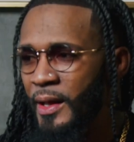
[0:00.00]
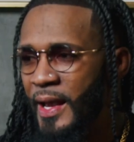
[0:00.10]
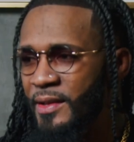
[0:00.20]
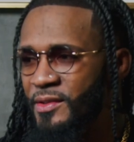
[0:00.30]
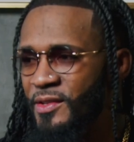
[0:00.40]

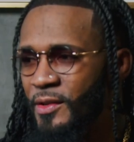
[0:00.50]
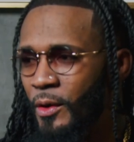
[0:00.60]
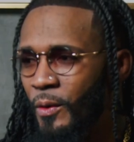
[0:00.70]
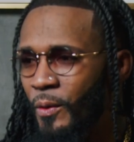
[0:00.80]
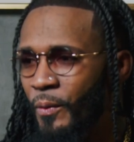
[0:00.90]
And
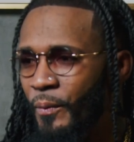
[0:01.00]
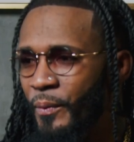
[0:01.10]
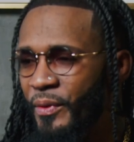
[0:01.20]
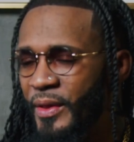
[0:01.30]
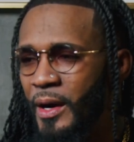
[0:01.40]
so
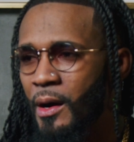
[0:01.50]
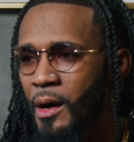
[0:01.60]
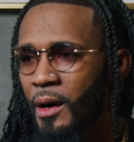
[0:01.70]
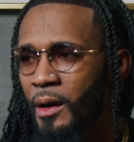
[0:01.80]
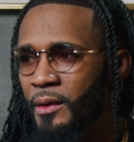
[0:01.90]
there
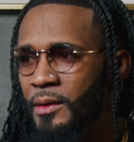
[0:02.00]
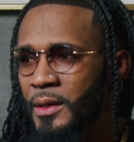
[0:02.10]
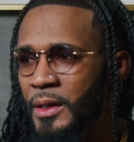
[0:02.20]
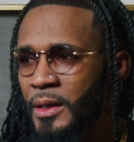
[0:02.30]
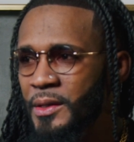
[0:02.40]
are
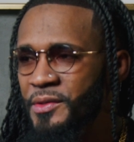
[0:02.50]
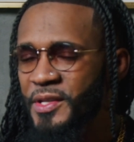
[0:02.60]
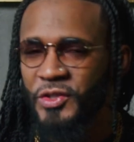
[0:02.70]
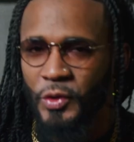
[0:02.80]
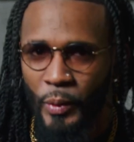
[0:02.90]

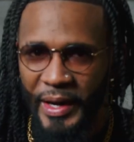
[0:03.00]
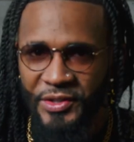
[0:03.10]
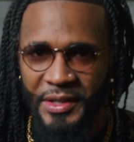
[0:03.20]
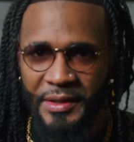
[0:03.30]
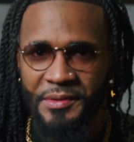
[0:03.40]

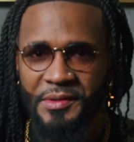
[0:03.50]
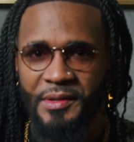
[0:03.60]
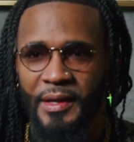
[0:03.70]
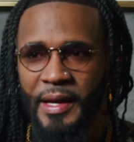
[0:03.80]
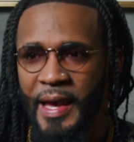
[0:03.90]

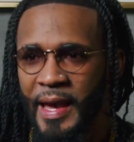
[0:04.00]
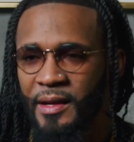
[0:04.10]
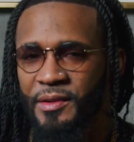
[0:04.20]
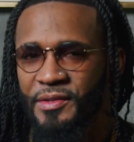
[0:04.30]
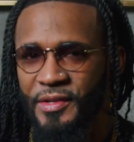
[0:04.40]
situations and
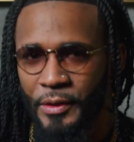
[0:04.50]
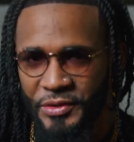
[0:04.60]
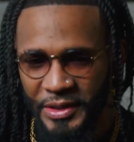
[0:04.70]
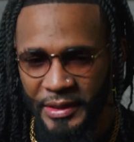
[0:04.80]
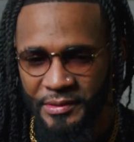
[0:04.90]

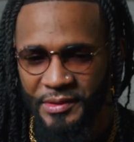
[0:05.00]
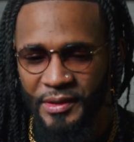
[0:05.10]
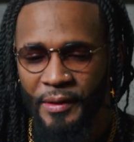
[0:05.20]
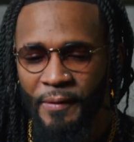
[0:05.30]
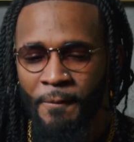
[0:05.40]
assertions,
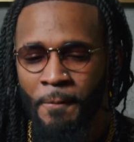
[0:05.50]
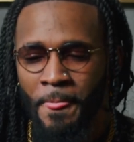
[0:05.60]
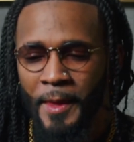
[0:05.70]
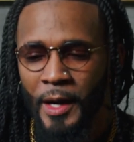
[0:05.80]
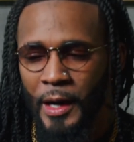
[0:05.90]

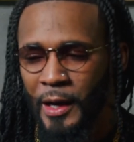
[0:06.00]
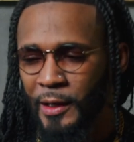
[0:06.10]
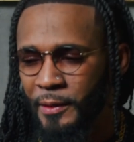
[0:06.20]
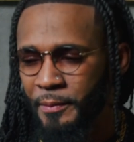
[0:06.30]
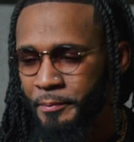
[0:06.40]

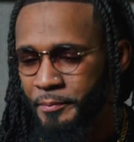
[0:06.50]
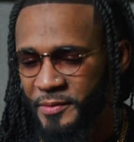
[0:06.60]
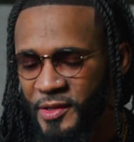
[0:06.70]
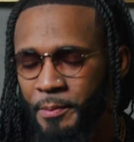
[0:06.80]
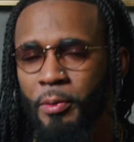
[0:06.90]

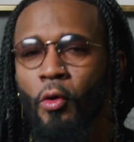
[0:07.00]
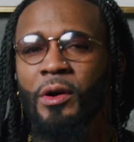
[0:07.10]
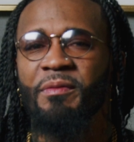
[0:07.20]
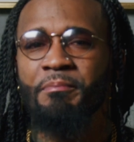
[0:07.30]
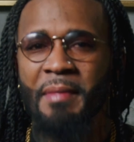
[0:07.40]

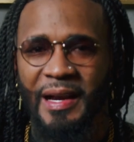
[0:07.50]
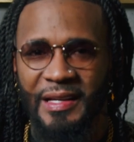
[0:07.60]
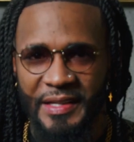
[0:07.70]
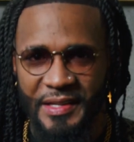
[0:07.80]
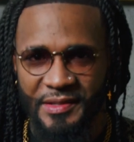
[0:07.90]
supportive
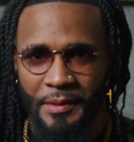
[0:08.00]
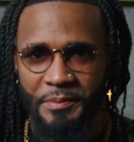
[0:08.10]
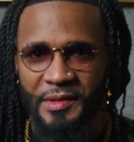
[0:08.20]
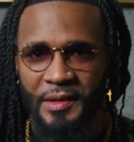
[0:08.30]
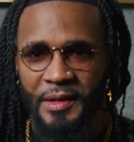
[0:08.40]

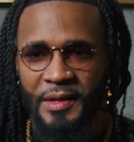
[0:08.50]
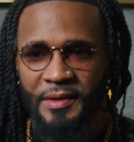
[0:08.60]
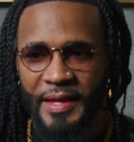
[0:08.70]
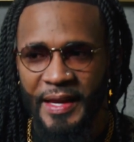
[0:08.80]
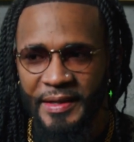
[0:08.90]
mechanisms
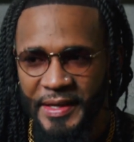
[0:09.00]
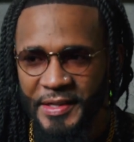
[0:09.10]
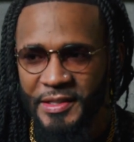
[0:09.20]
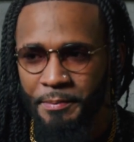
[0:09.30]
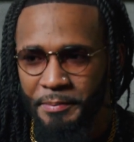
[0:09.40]
that
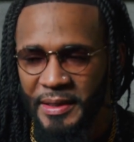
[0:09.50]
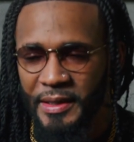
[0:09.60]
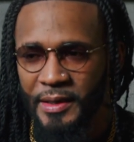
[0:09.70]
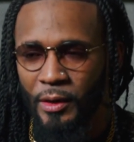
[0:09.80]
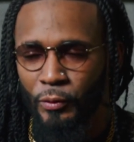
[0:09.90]
need to
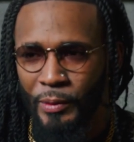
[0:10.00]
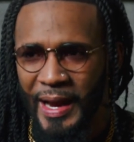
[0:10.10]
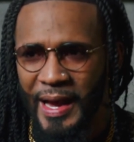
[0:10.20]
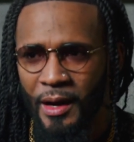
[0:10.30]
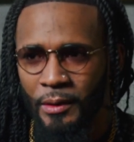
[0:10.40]
be
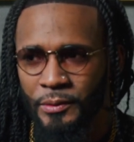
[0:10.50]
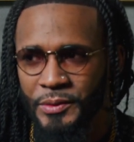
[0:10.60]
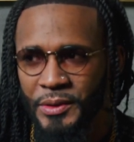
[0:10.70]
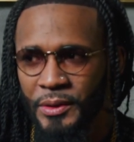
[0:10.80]
around